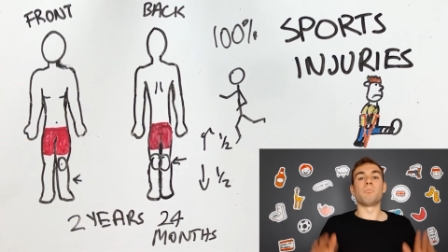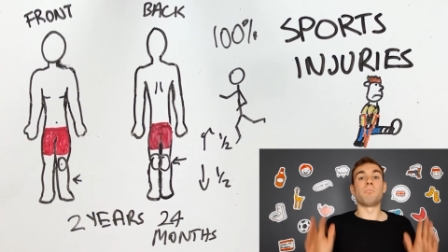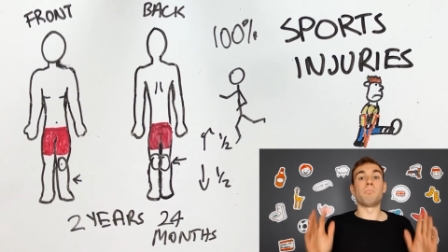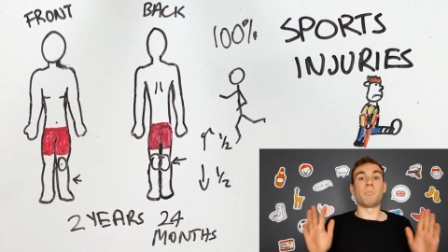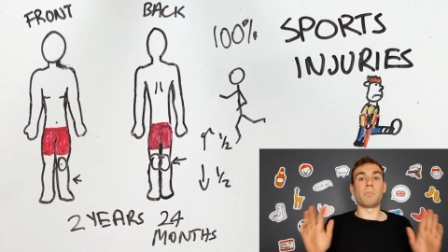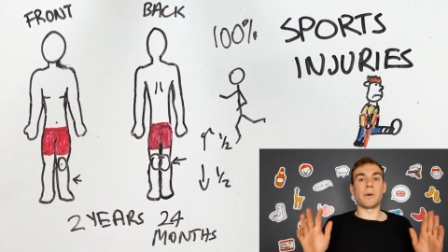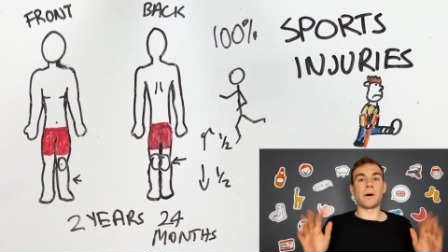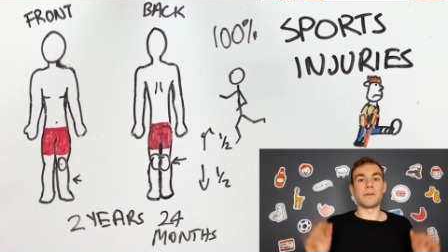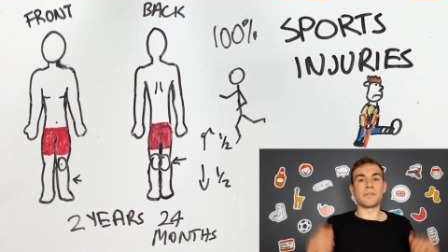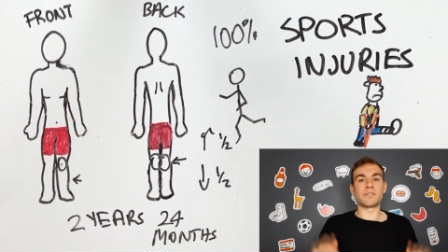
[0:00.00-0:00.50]

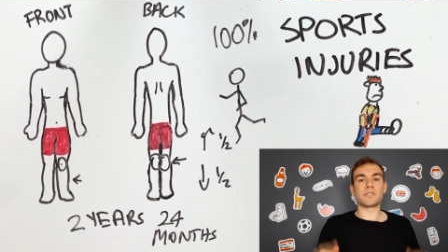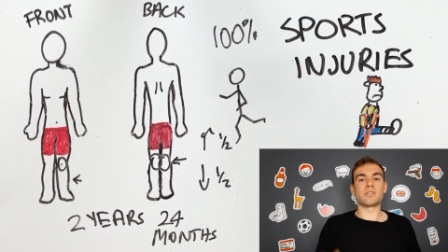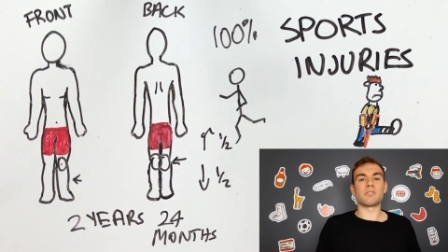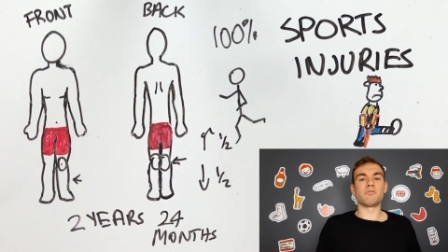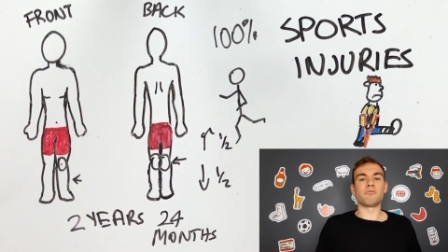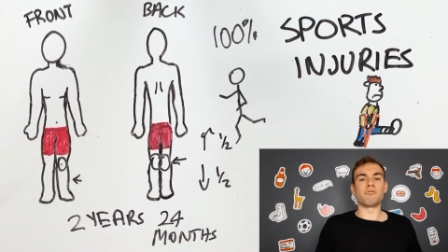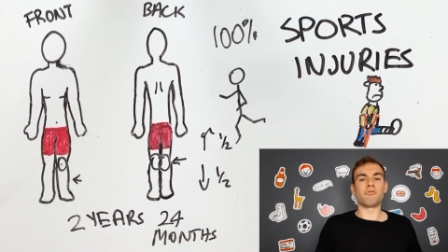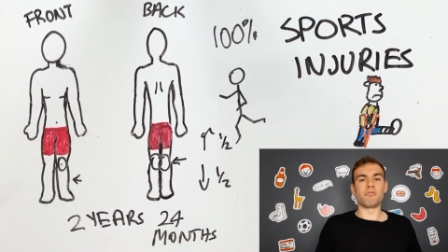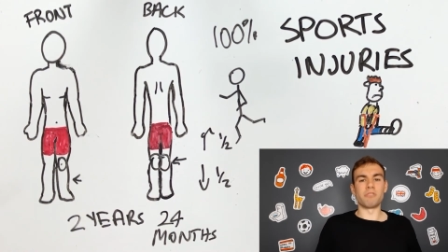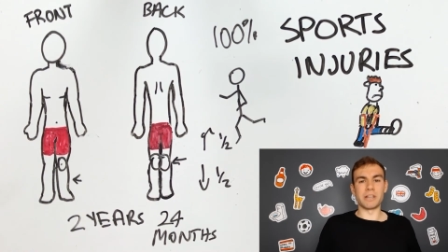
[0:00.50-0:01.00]
but
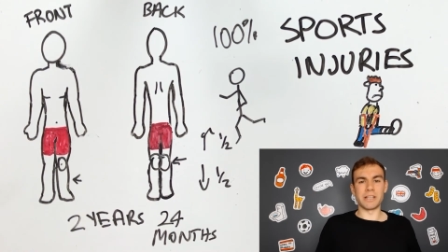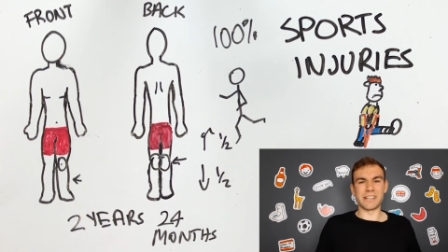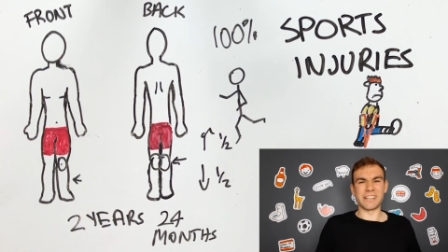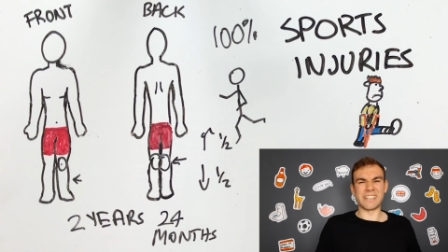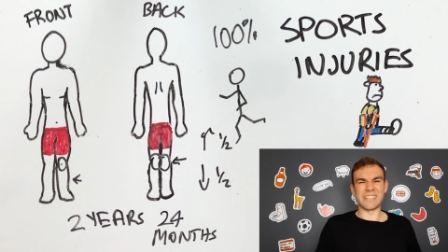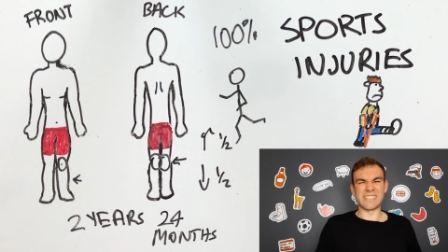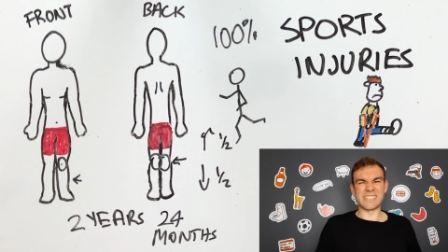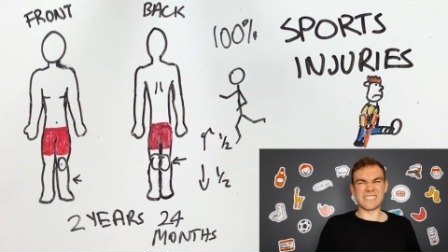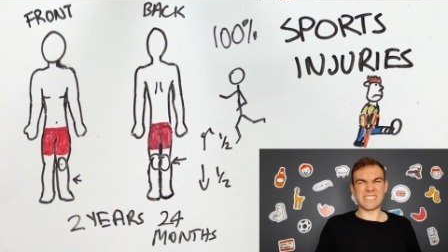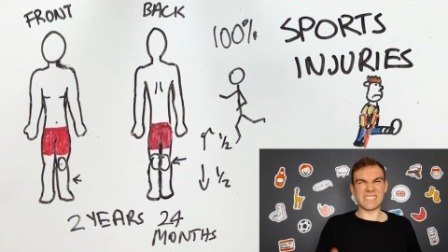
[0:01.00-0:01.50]

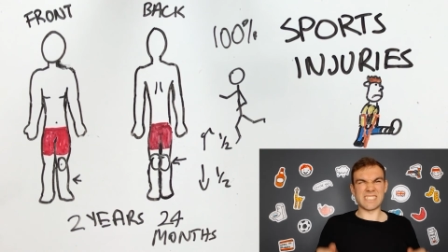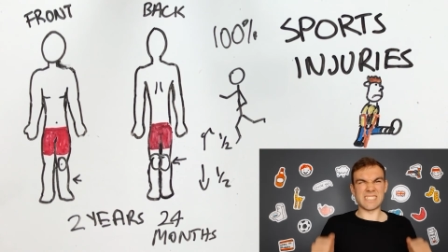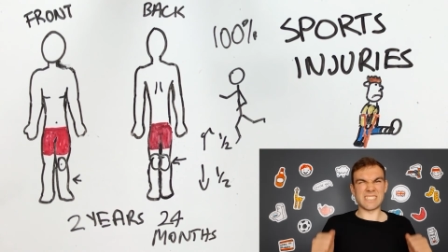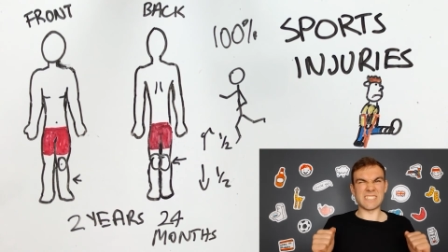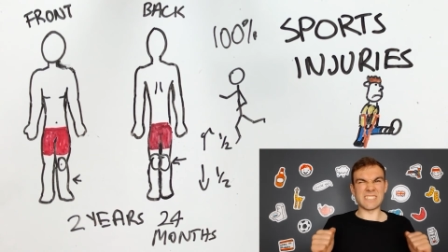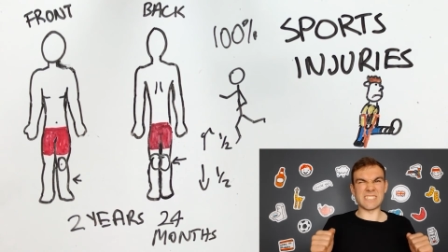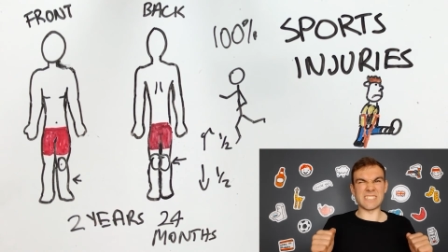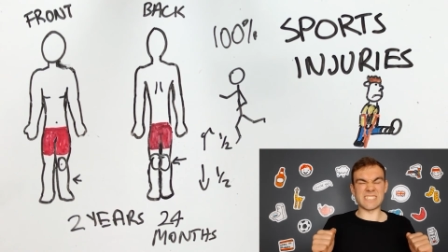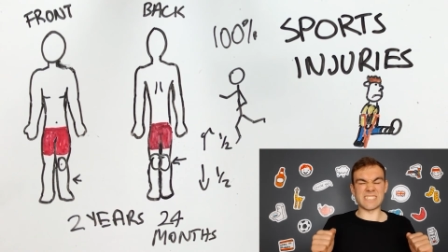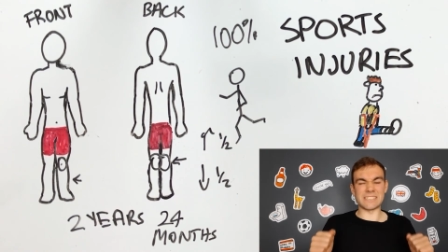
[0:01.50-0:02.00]
really
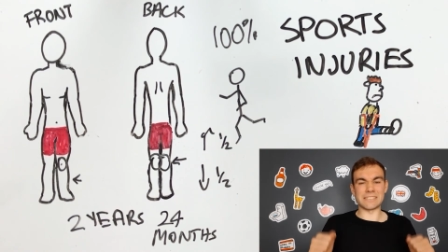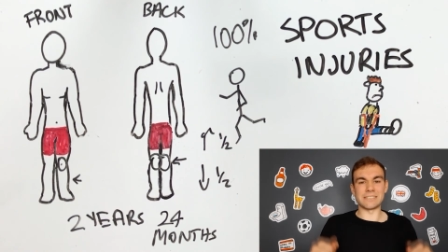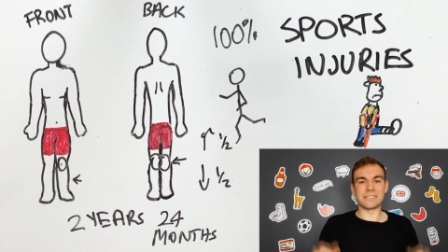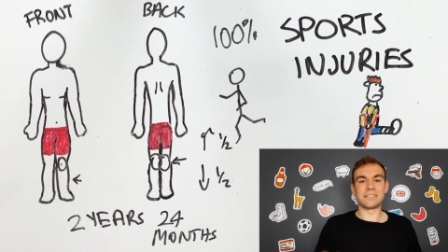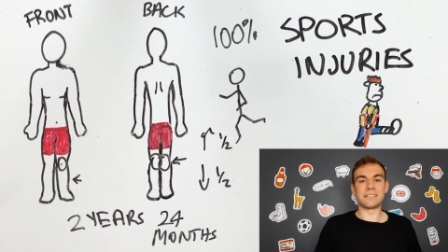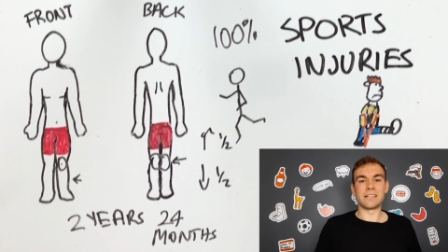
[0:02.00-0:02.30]
ah,